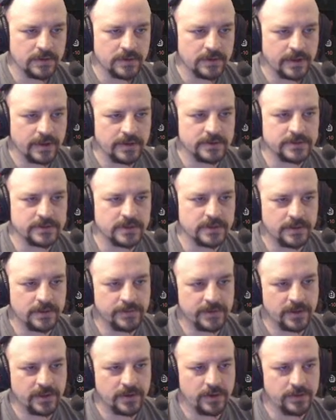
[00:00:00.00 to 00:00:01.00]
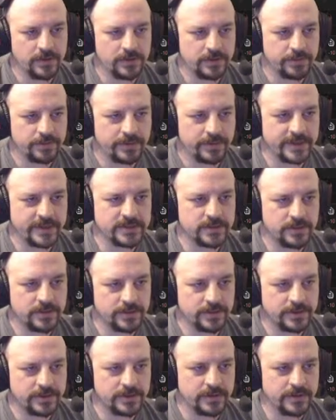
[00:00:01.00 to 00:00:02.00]
Yeah, so let me load the
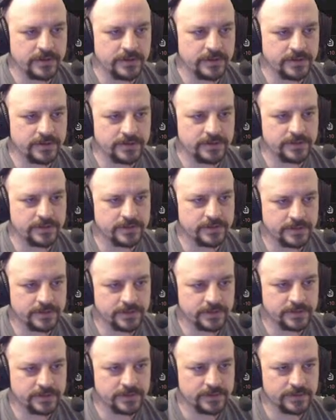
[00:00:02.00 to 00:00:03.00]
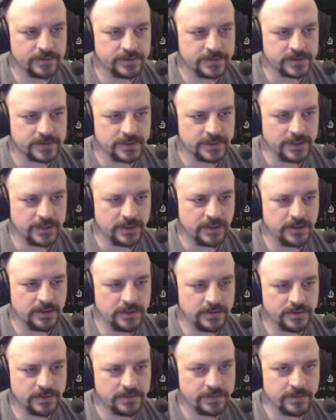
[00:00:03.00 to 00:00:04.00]
placeholder scene.